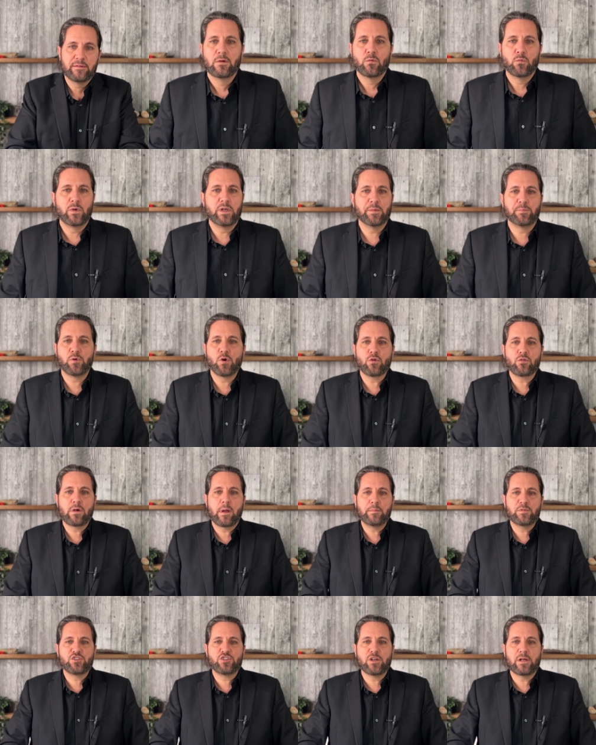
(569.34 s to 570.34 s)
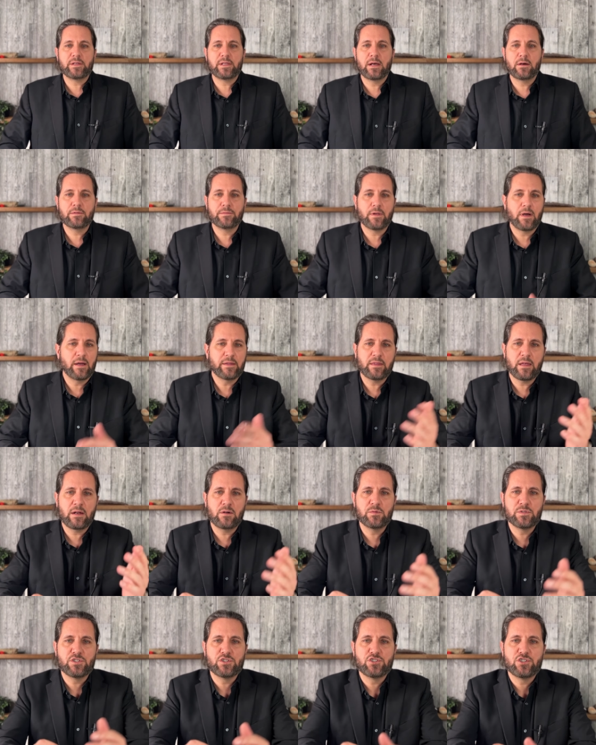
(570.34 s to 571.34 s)
When the program was shut down, I thought it
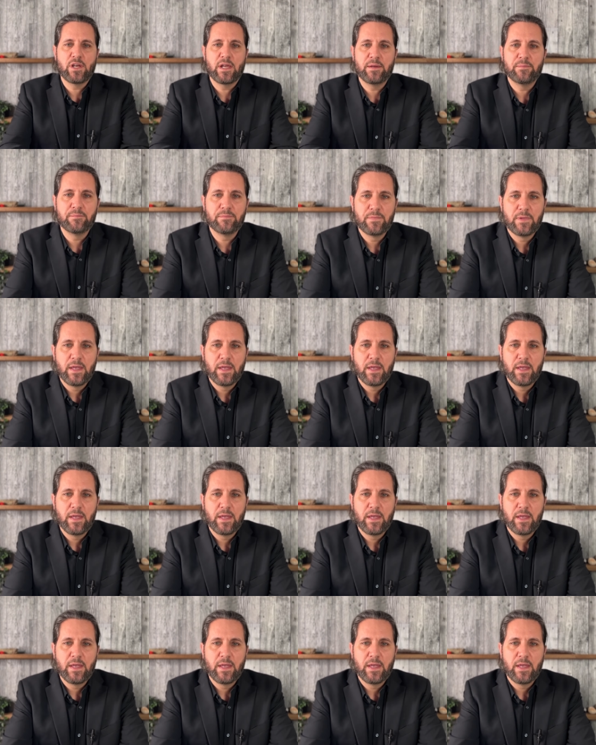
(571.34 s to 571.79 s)
was a shame.